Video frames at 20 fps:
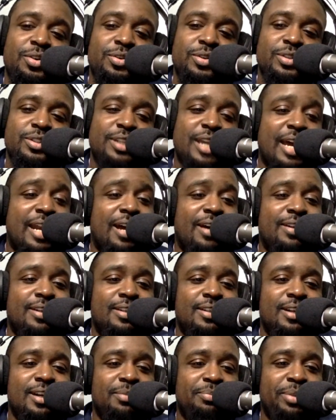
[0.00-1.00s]
Shout out to
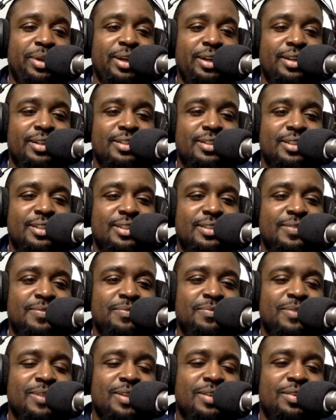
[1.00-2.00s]
Doug Peterson.
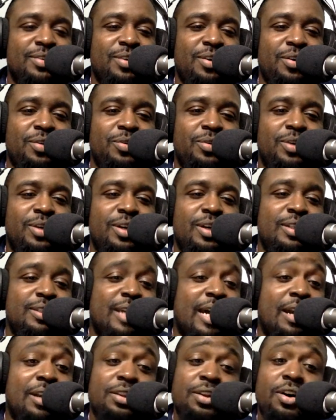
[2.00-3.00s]
You know,
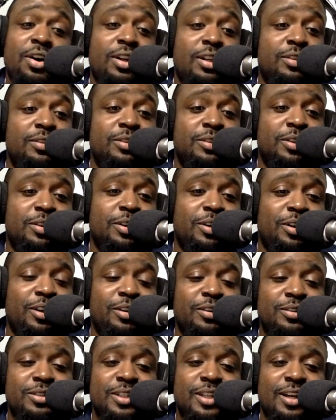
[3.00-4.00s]
shout out to all
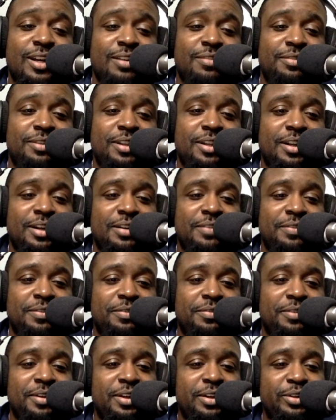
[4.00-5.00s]
those Philadelphia
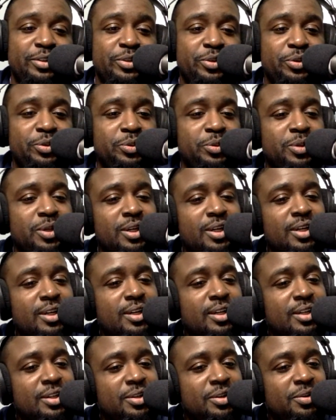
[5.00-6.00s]
fans who
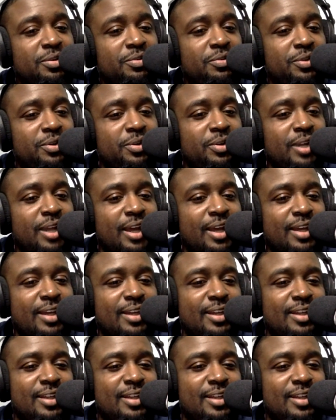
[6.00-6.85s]
feel like